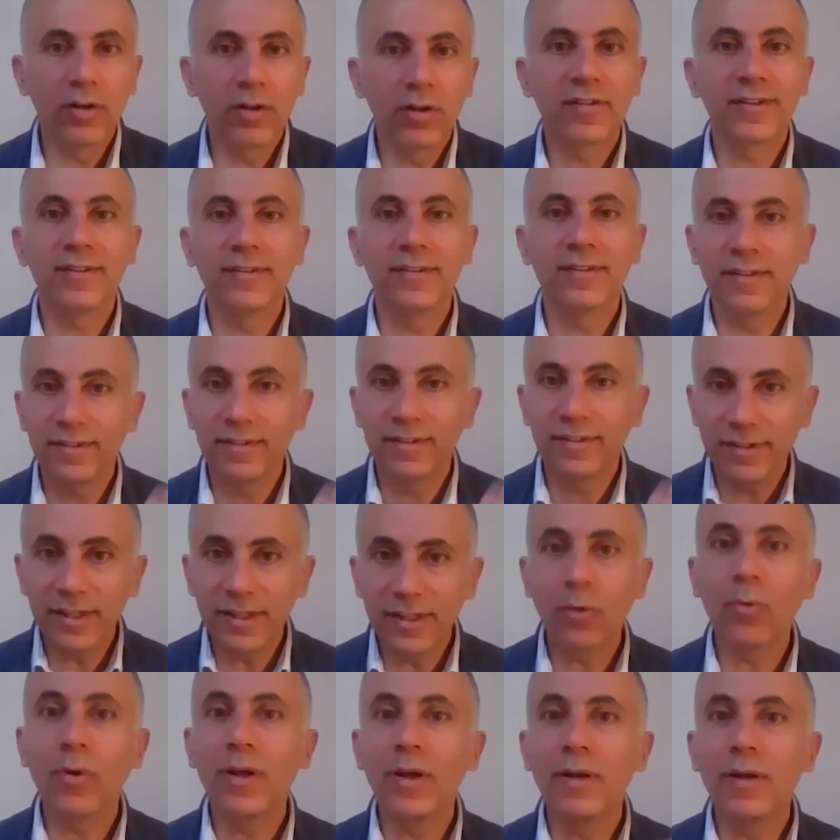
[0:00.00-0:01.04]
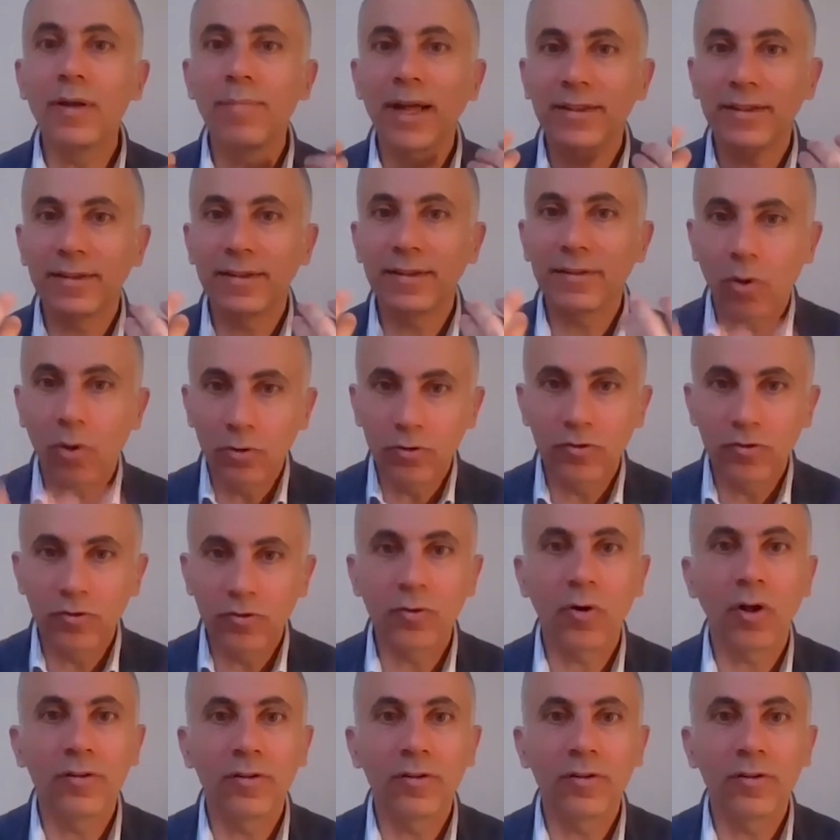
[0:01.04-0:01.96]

all citizens equal, but also